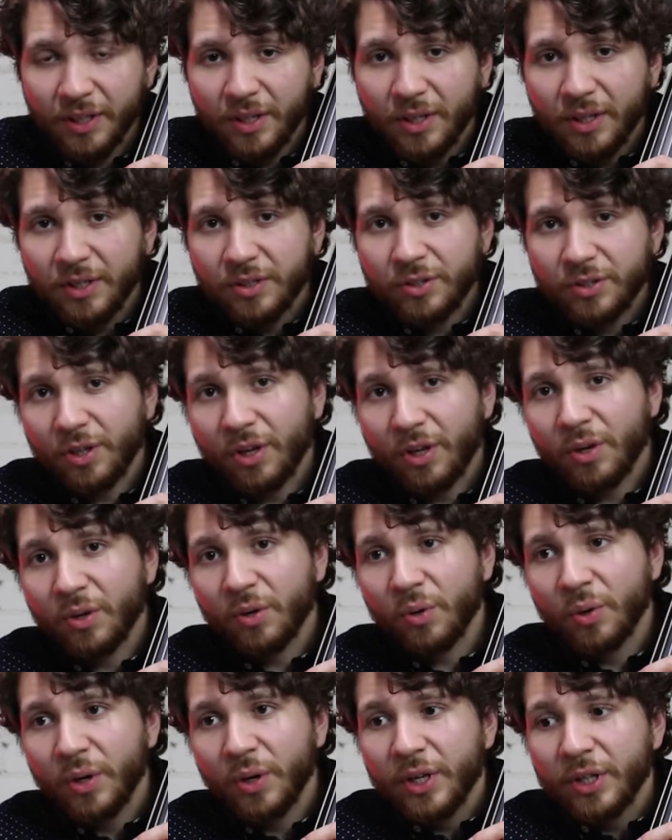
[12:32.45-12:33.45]

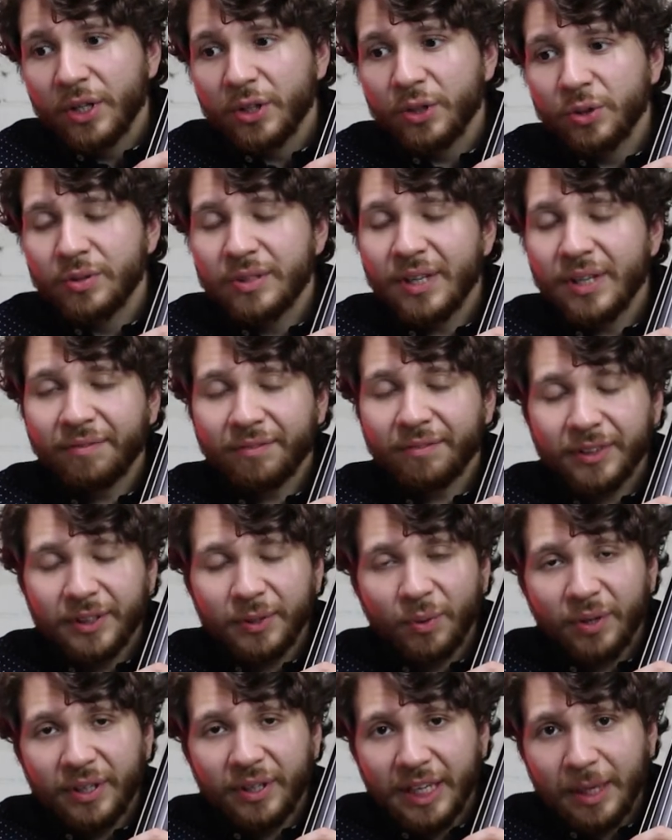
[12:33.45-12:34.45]
So you definitely
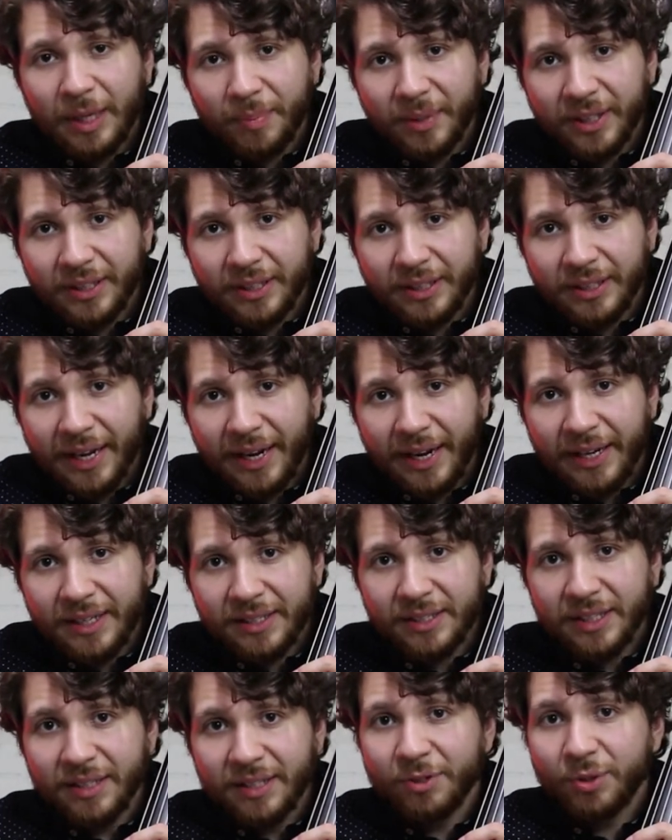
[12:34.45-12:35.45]
want to keep it in the case.
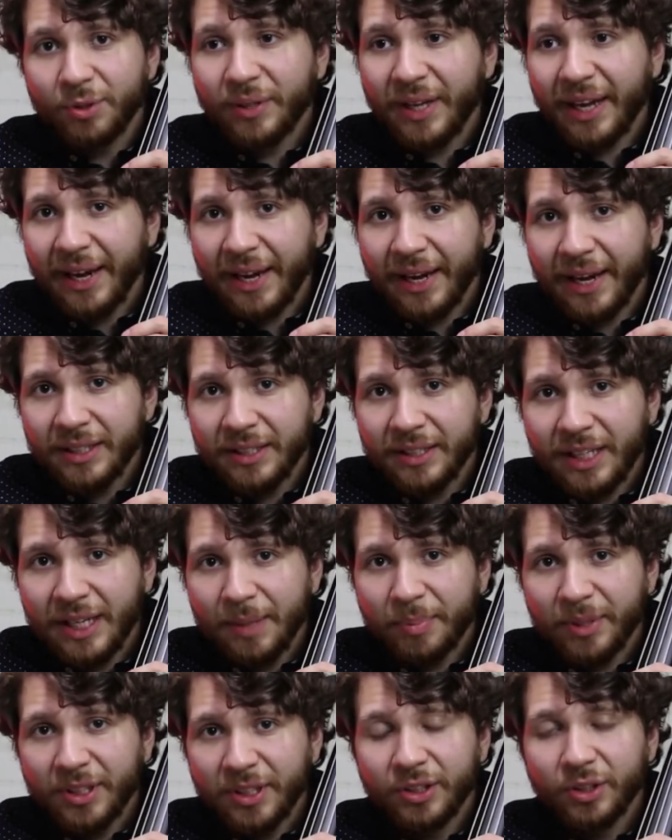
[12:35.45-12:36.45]
If you can, keep
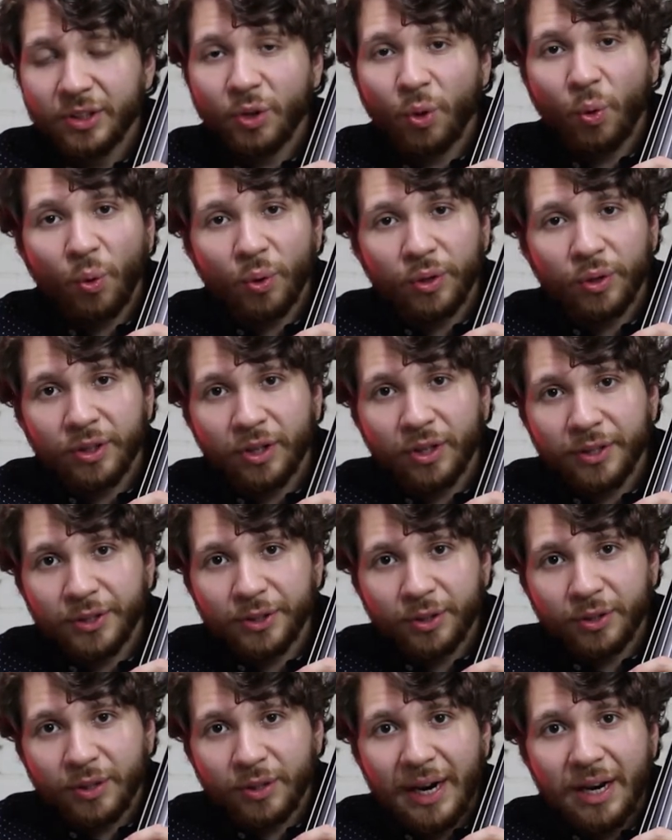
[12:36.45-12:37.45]
it in a corner on the
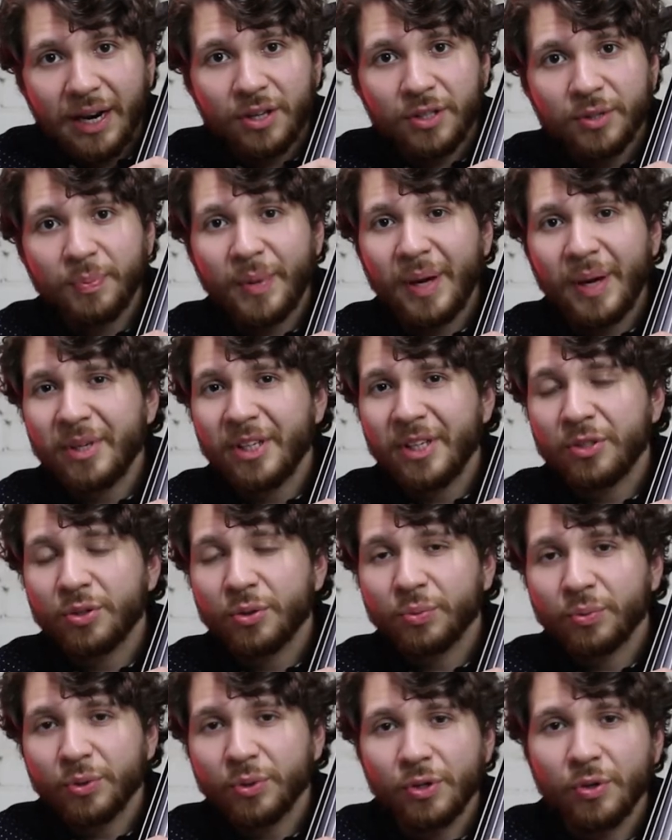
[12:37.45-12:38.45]
ground, maybe in your
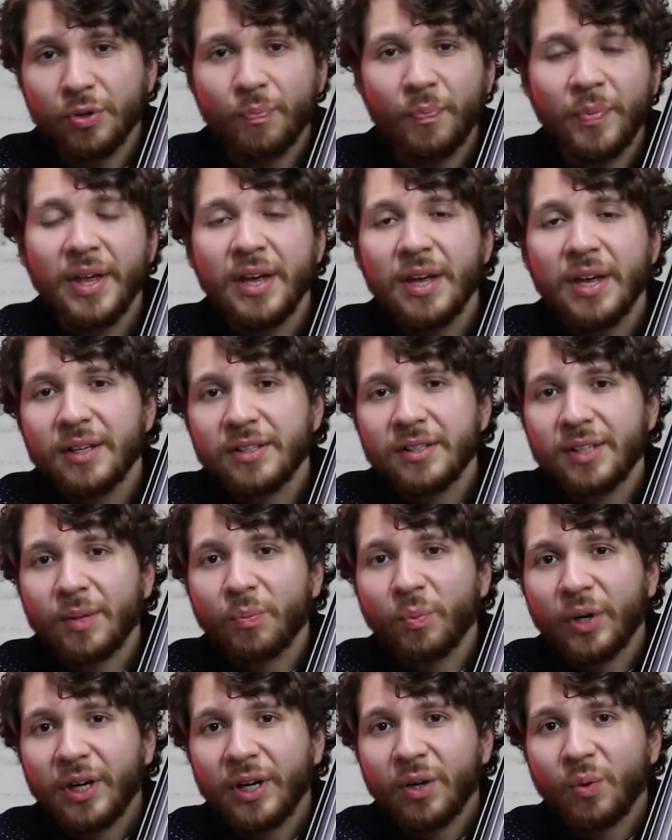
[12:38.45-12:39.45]
room,
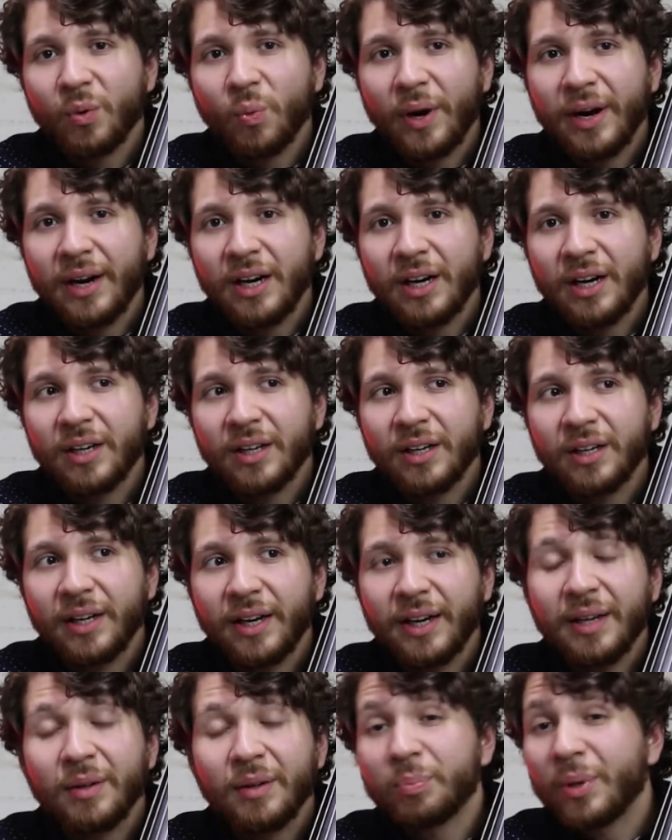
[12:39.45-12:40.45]
somewhere where,
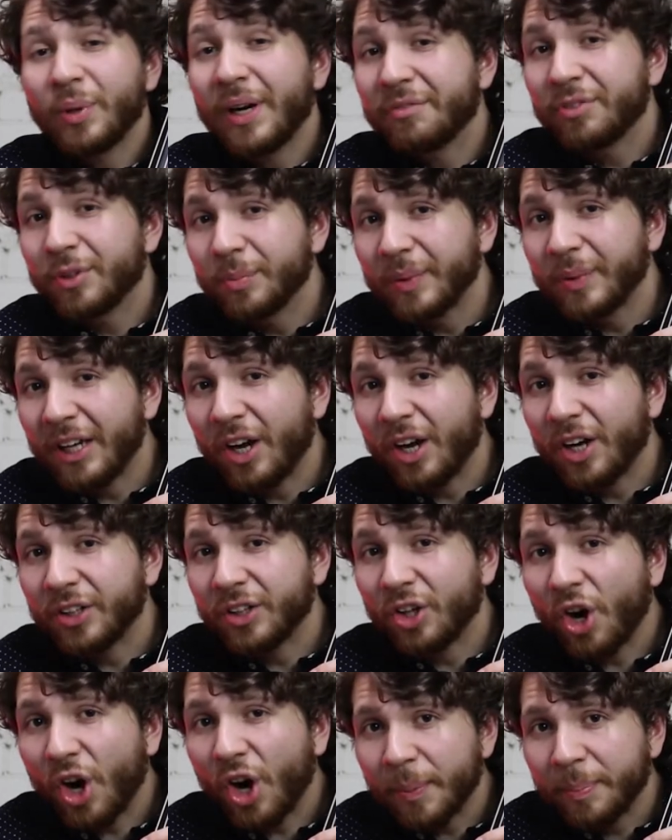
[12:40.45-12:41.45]
preferably on
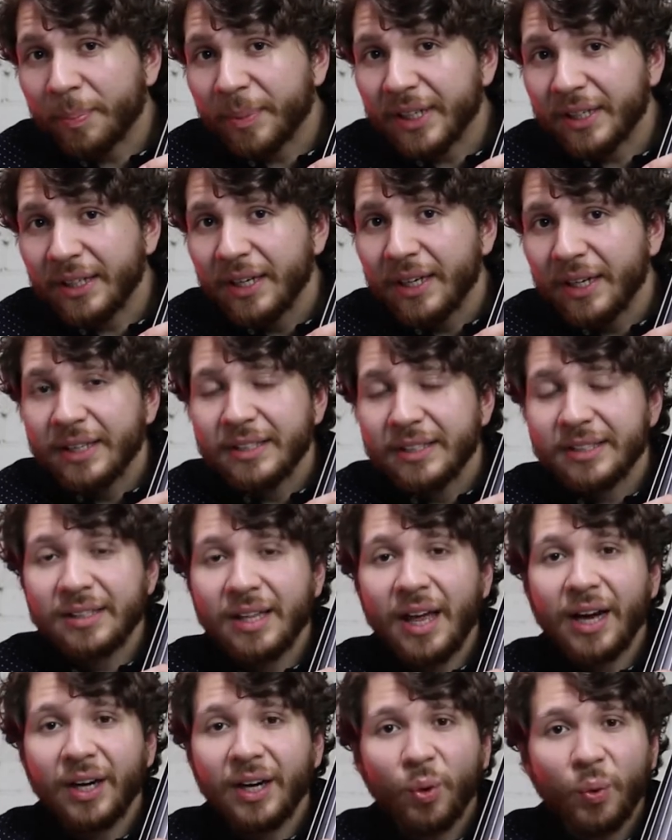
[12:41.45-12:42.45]
carpet, it's
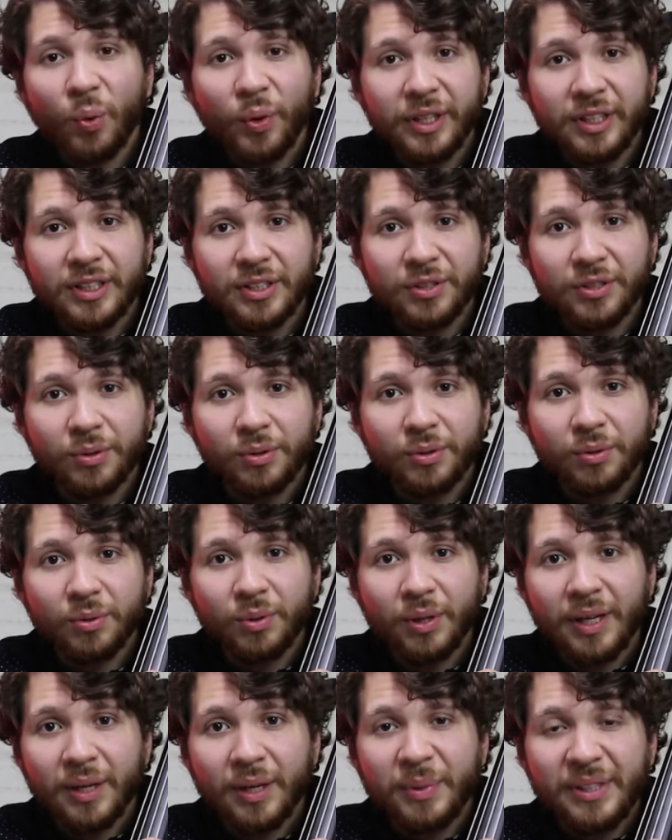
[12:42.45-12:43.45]
not going
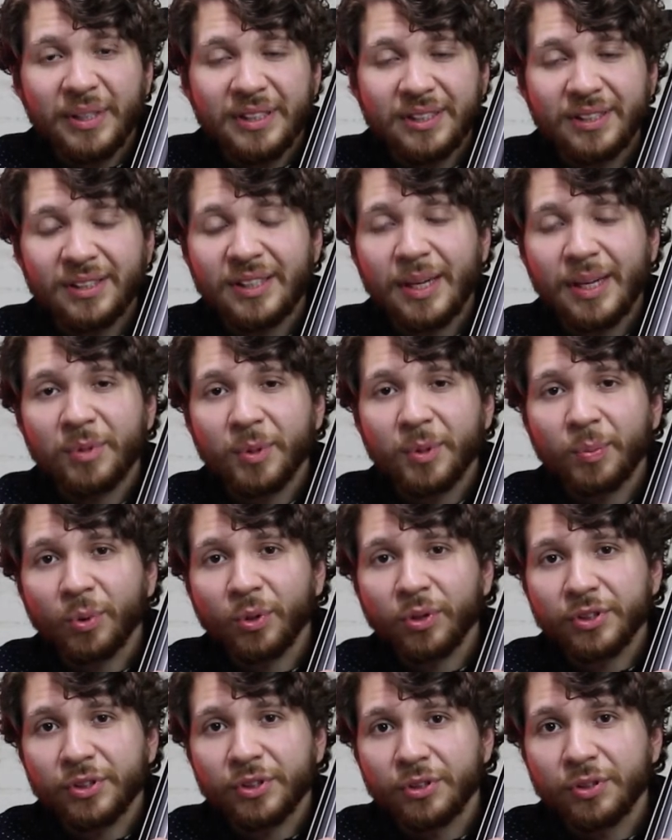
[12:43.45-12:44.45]
to be
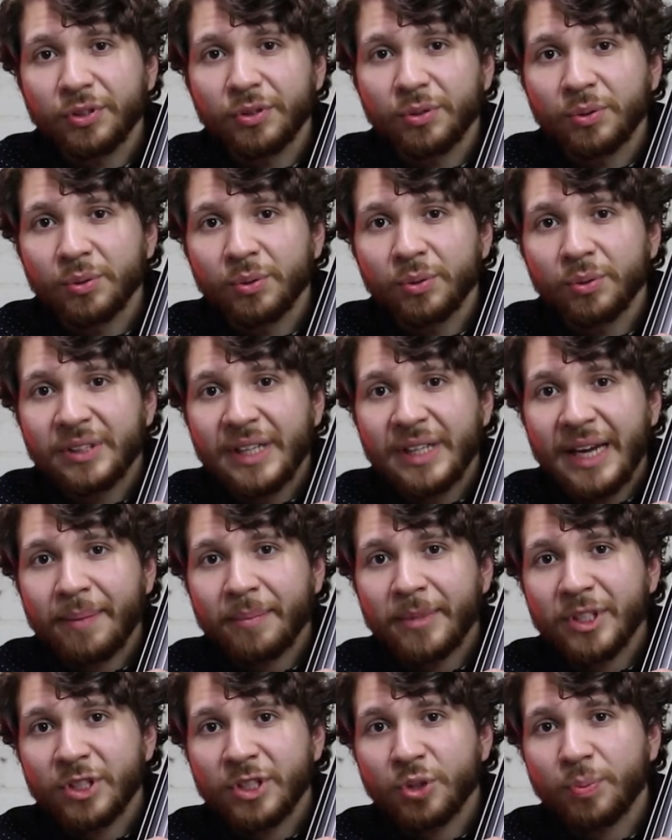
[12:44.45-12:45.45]
susceptible to
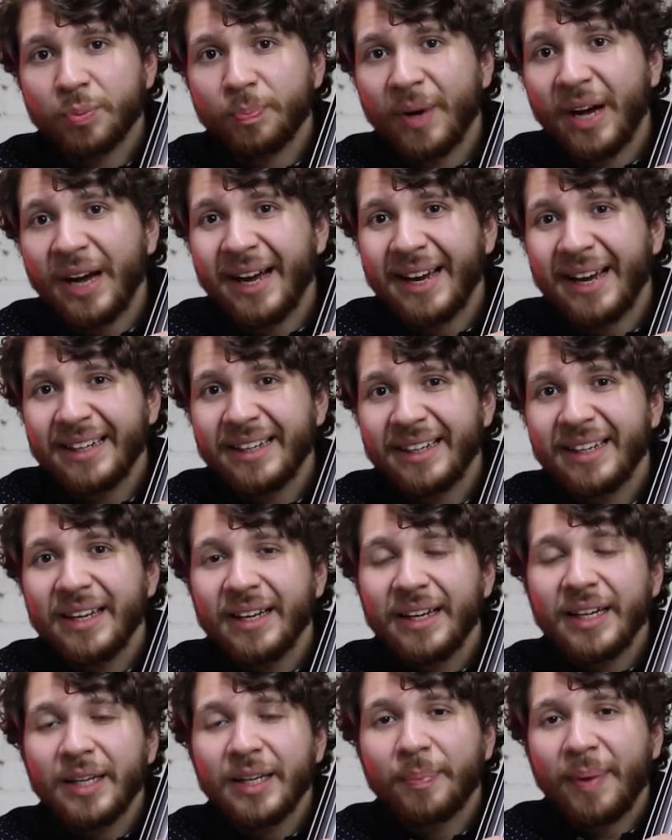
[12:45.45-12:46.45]
damage by
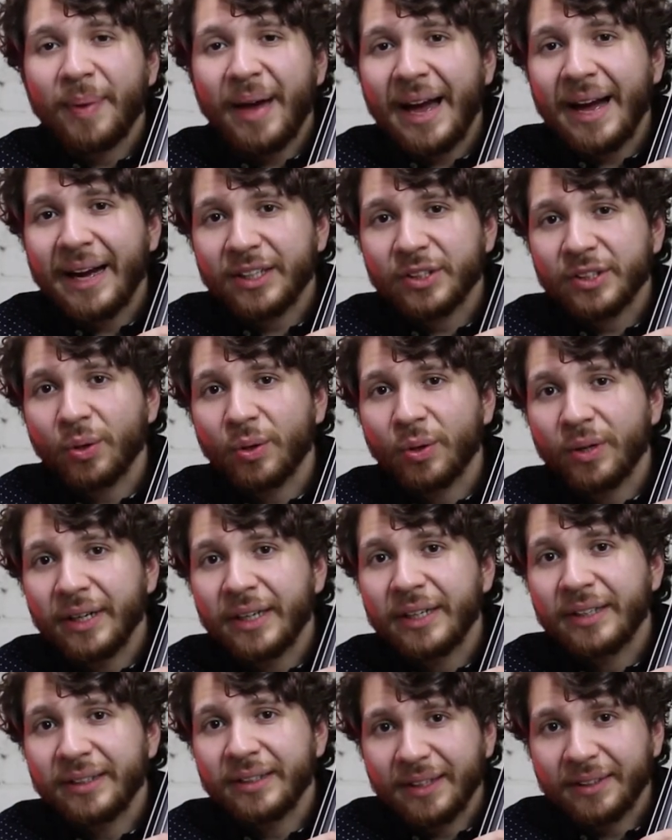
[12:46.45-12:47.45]
impact or
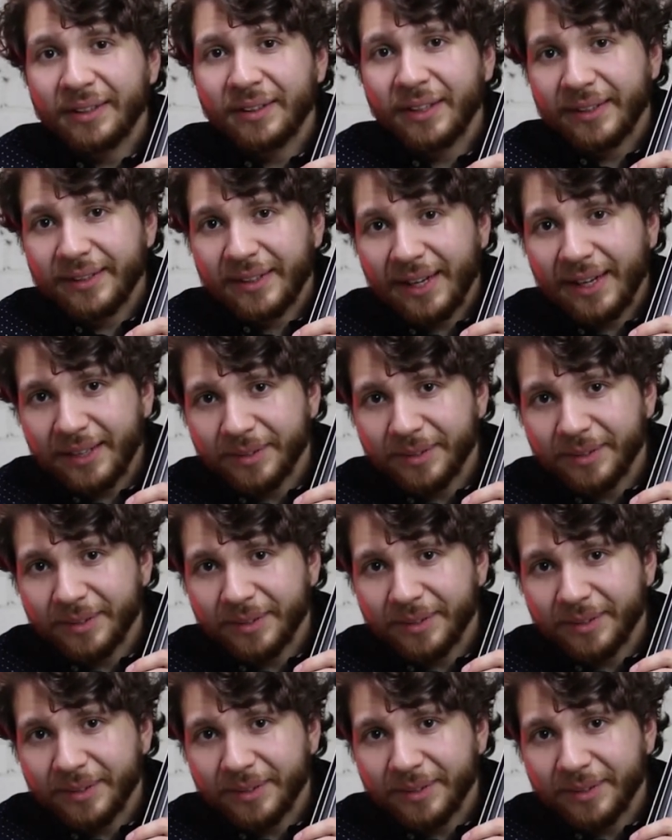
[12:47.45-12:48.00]
anything like that.